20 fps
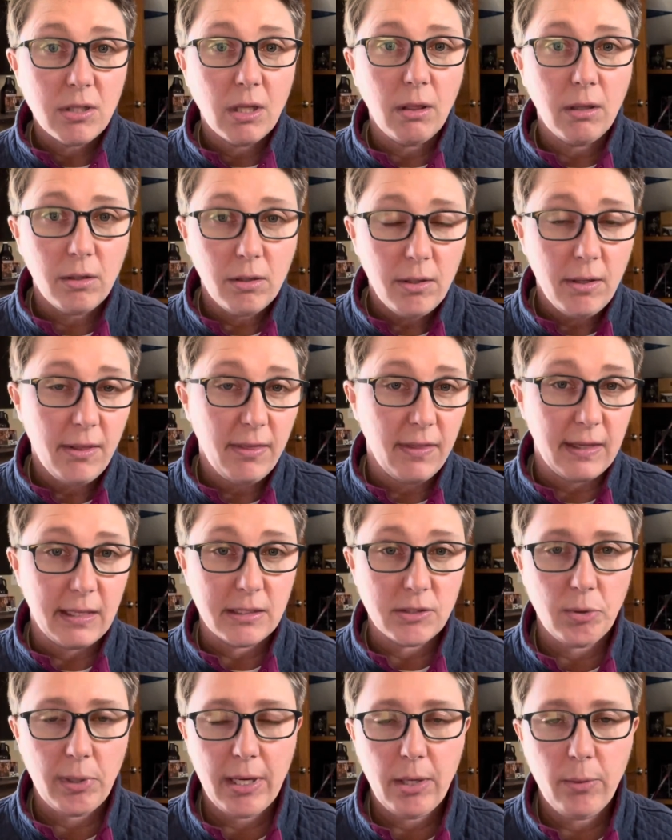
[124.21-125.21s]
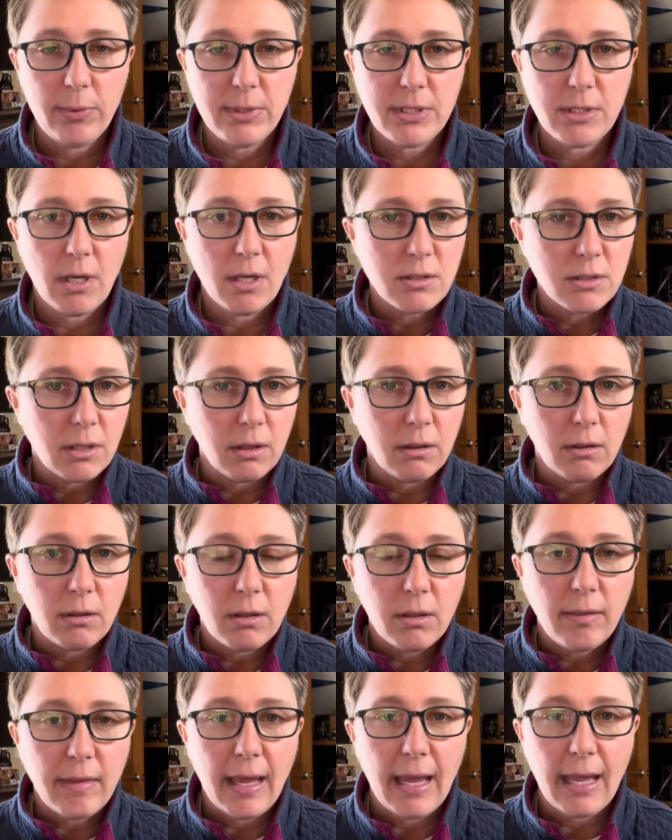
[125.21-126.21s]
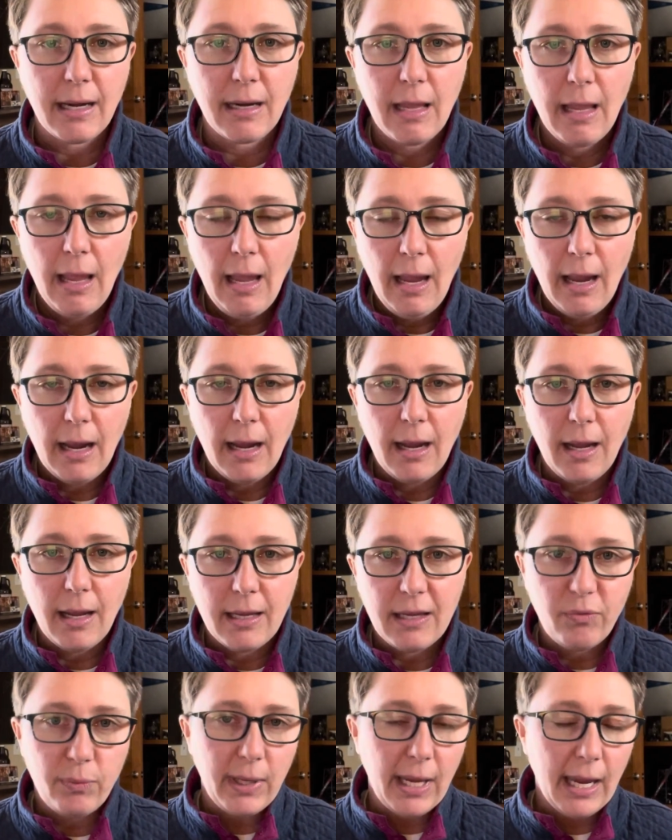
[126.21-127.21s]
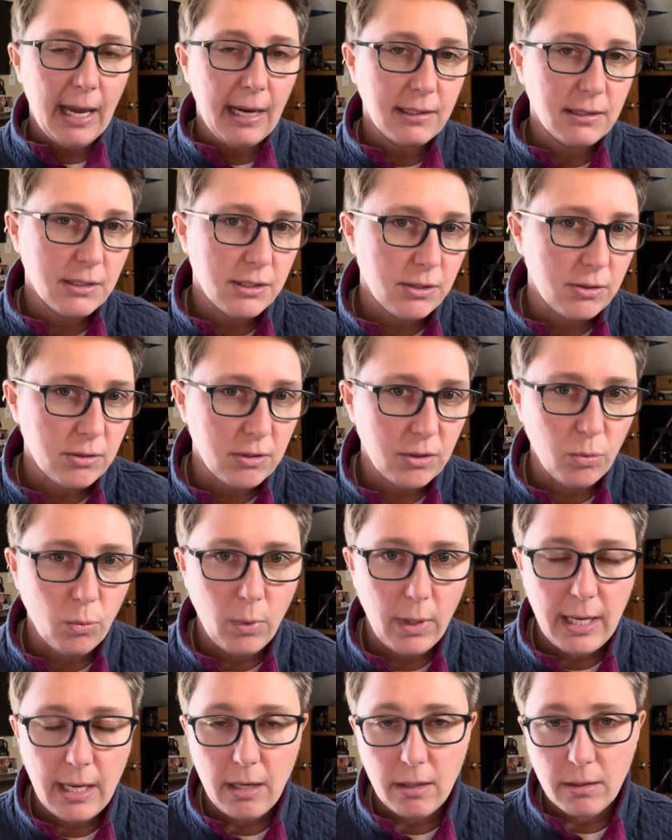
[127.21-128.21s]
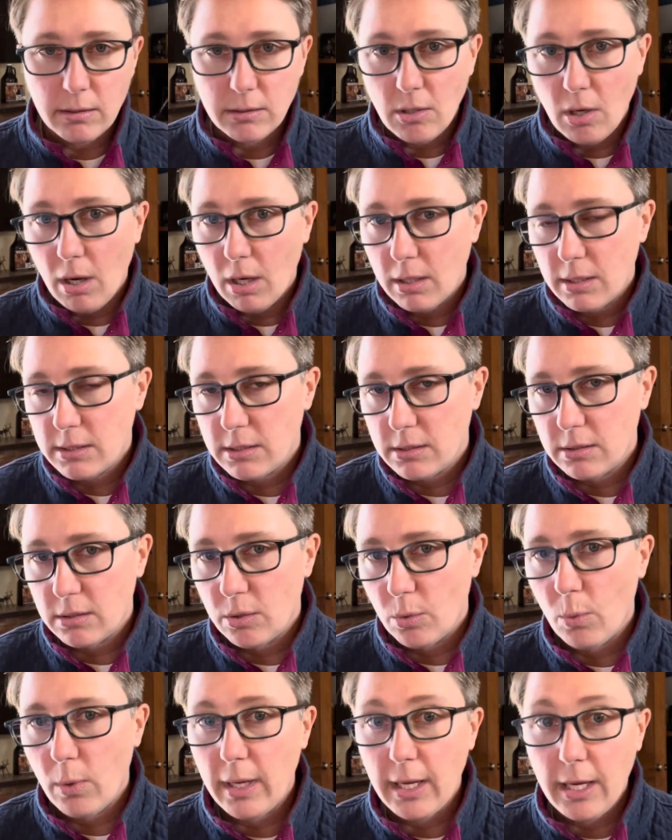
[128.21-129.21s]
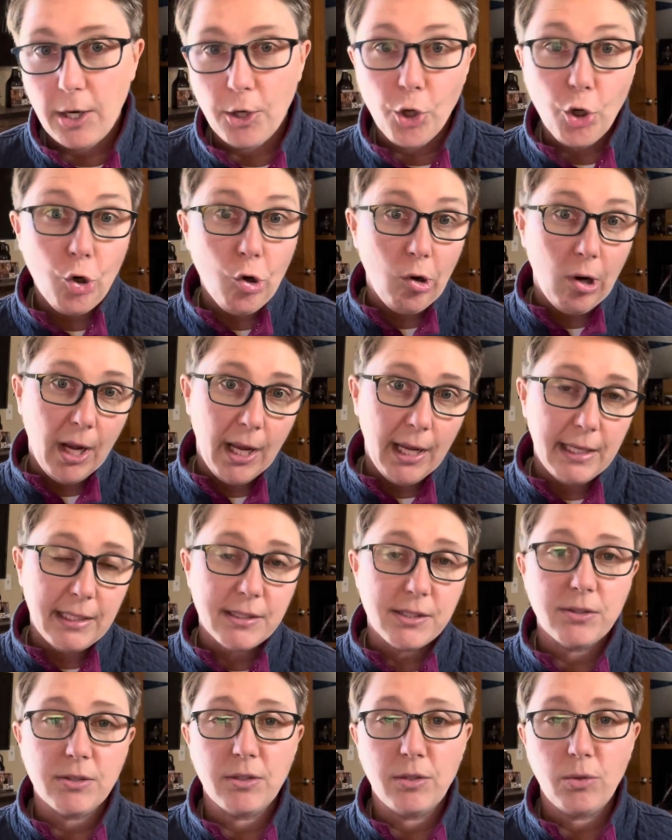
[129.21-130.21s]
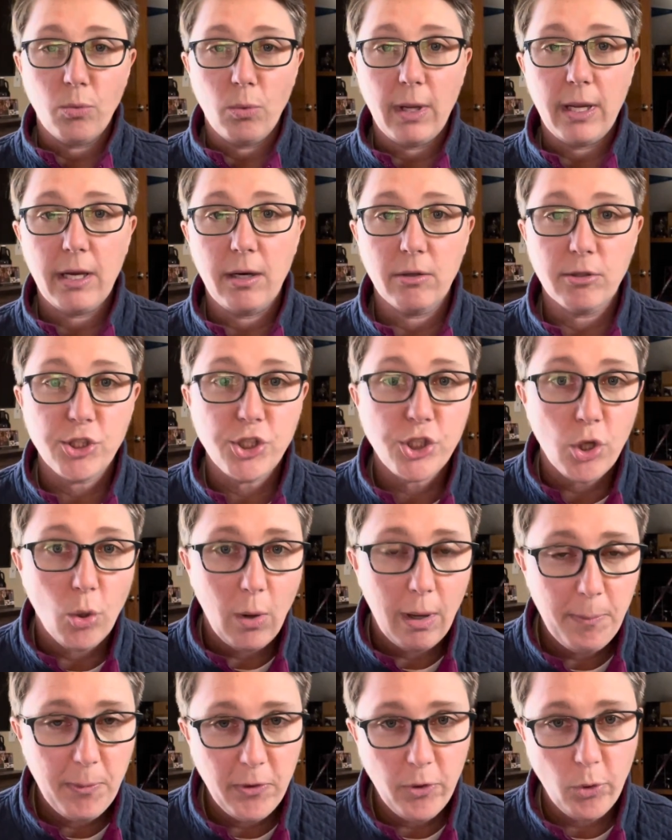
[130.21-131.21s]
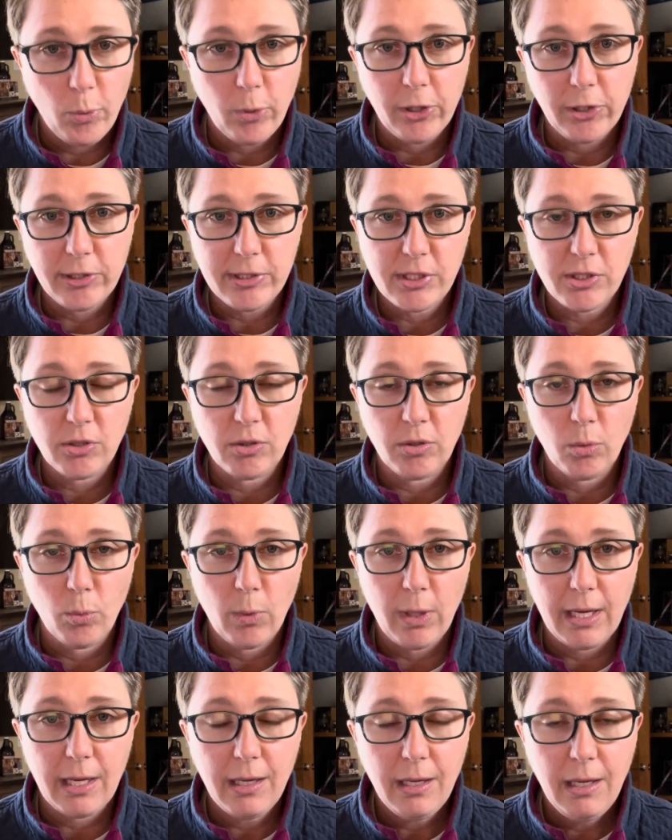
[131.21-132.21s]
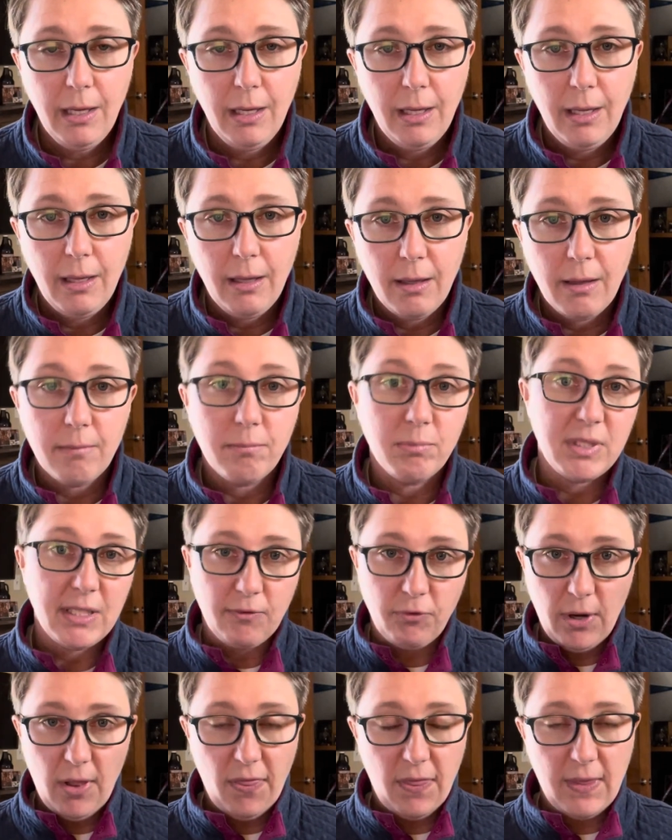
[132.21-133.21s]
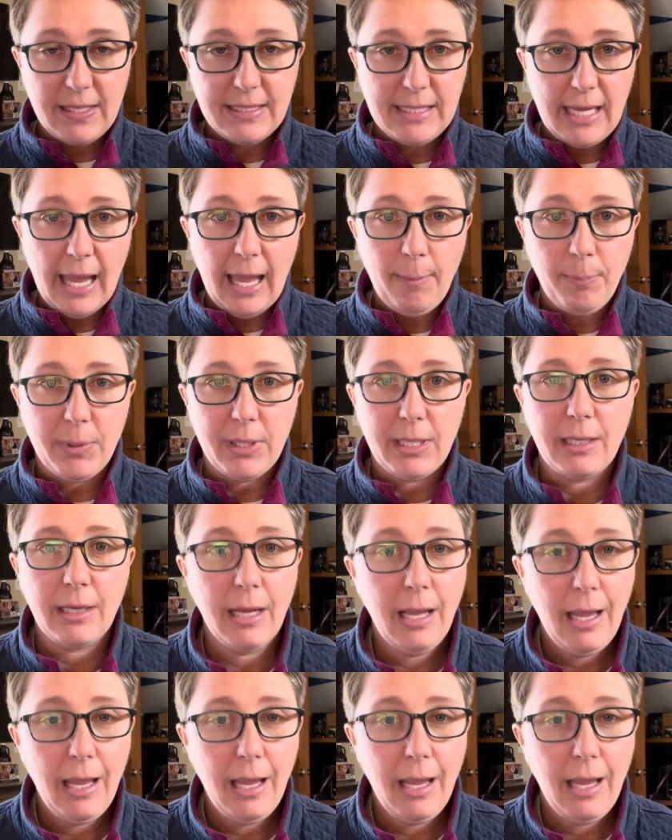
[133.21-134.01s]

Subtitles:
learn things, right? We start to learn that if we act a certain way or talk a certain way or cry a certain way or show up in the world a certain way, different things happen.